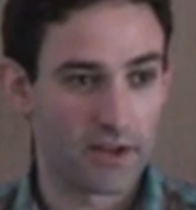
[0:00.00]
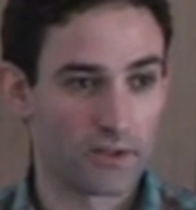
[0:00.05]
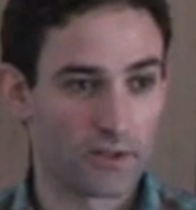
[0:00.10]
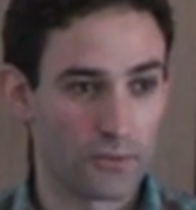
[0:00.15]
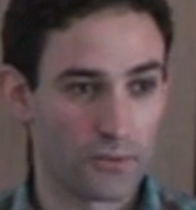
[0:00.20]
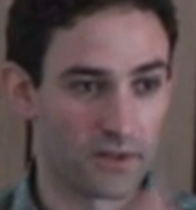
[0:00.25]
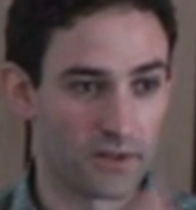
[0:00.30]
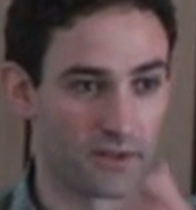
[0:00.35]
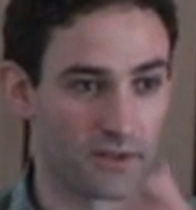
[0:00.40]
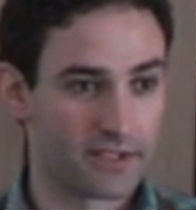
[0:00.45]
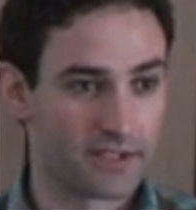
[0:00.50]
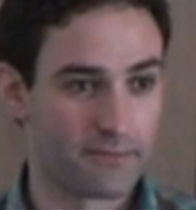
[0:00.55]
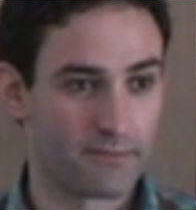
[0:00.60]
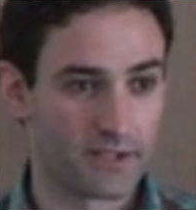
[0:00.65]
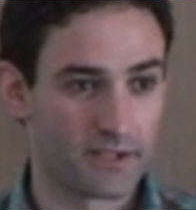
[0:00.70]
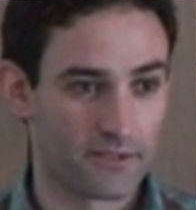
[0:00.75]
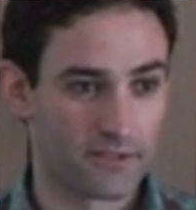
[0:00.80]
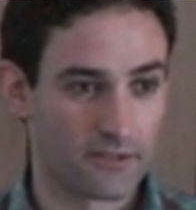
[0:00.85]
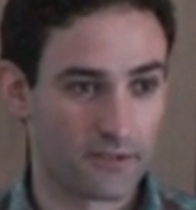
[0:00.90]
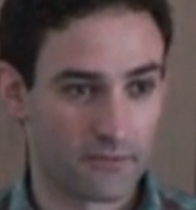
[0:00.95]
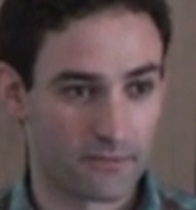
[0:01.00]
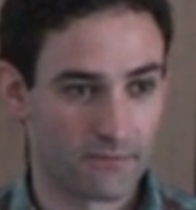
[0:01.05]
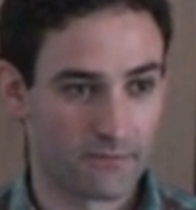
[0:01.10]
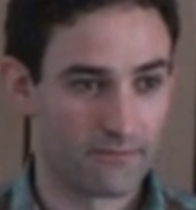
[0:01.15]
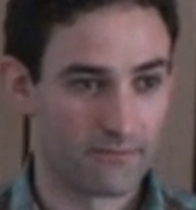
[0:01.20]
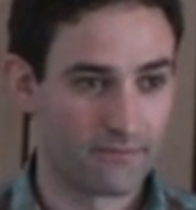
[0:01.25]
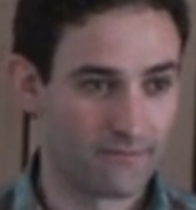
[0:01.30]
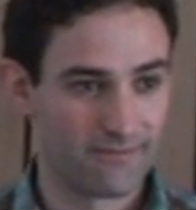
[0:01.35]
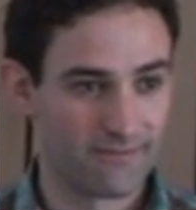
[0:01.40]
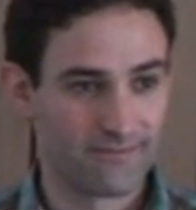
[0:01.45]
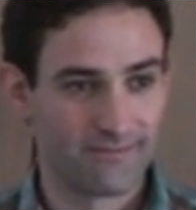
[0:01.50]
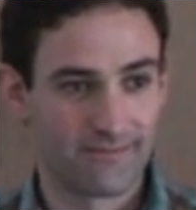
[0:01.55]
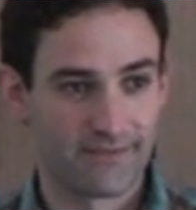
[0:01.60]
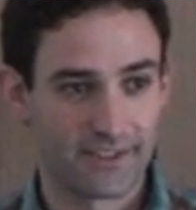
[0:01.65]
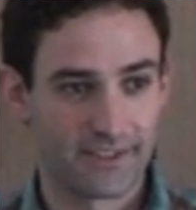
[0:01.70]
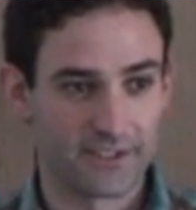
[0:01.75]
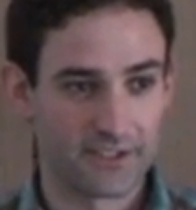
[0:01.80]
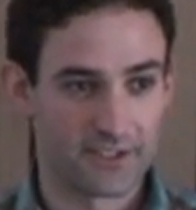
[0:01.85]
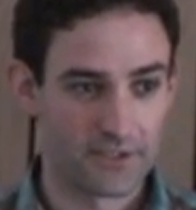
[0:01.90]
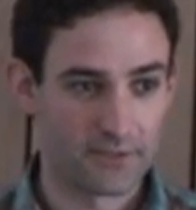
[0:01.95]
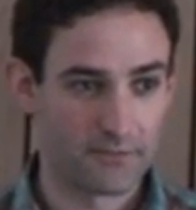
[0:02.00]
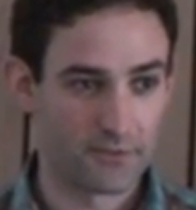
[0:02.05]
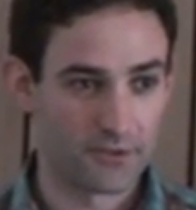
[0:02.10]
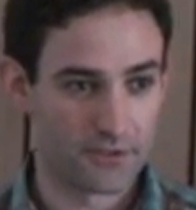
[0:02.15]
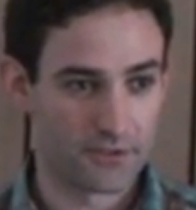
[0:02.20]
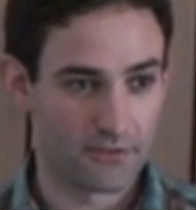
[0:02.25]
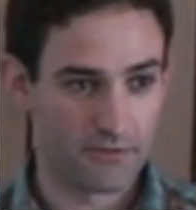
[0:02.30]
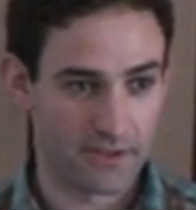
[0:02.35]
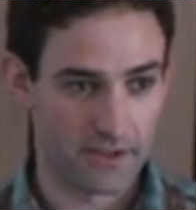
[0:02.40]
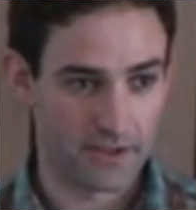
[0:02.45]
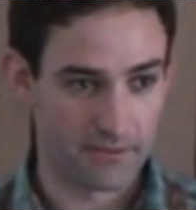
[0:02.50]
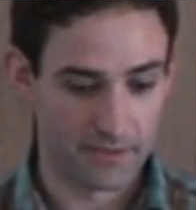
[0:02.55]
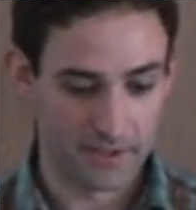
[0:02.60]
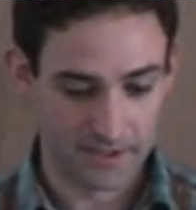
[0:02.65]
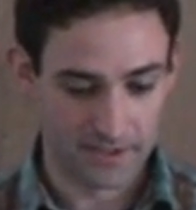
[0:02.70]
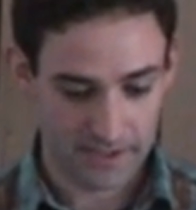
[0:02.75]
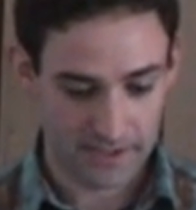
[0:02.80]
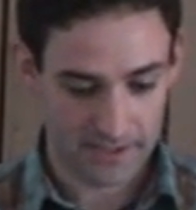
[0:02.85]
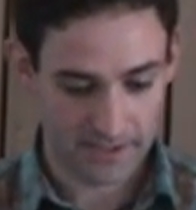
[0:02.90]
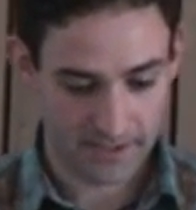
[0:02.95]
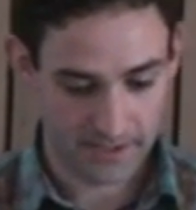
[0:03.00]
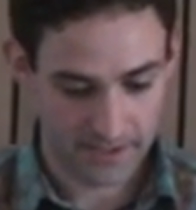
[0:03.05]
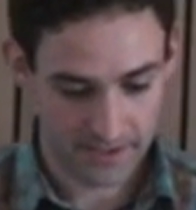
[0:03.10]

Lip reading: not win, depending on the distribution of their bids.